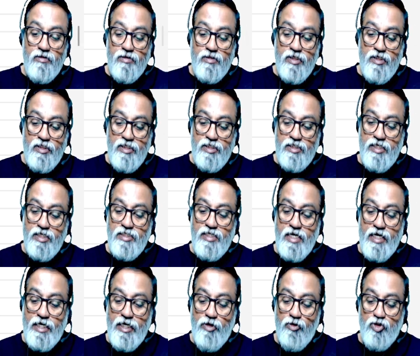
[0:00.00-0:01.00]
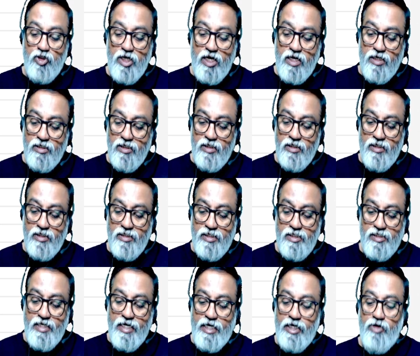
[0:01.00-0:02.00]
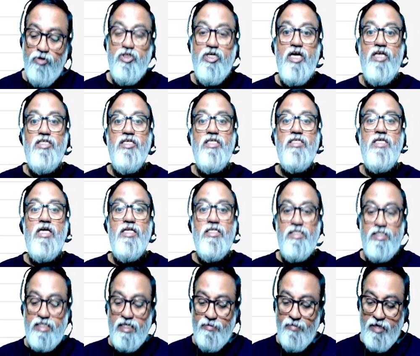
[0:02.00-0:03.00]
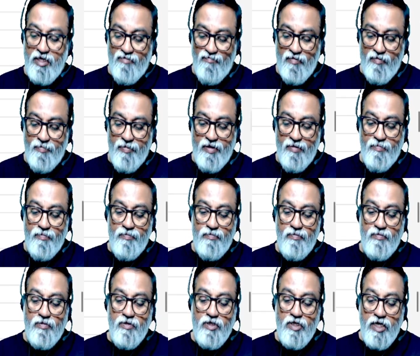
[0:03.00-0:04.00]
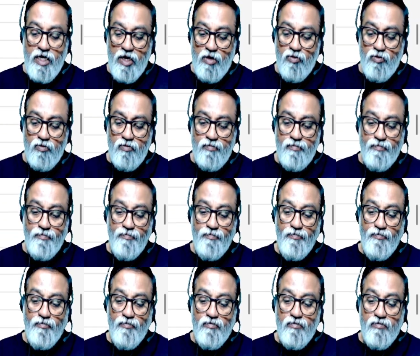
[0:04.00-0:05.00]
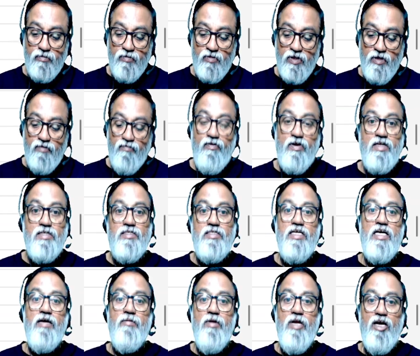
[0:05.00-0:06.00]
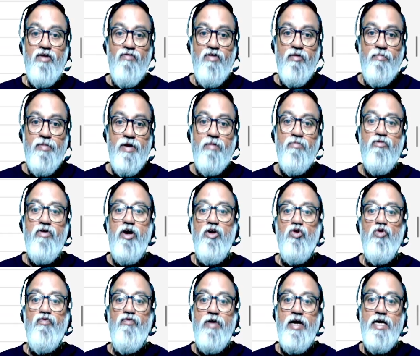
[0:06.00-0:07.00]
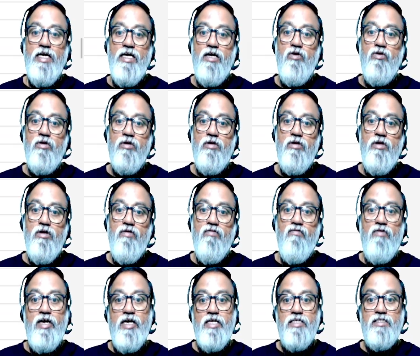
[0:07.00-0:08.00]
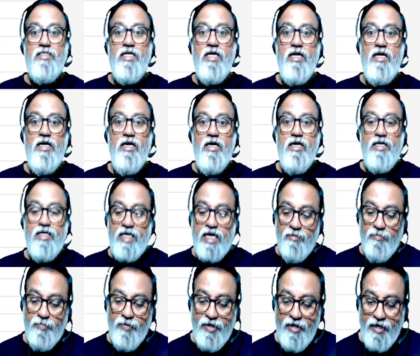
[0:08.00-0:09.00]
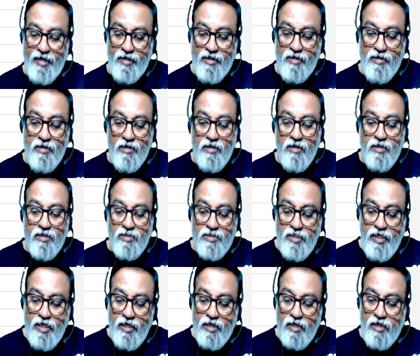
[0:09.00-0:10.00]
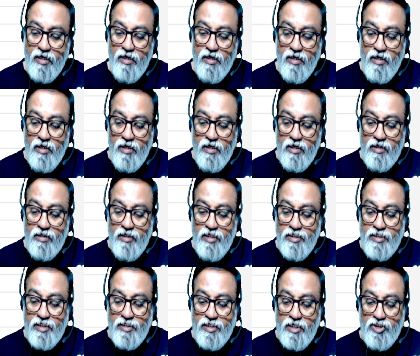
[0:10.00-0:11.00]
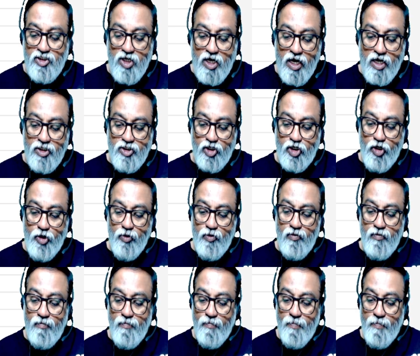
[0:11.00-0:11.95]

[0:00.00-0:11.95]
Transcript: See, this is negative charge. This is negative charge is unstable equilibrium. Now, for stable equilibrium, we have to find out what is the time period. See here. This is a charge Q.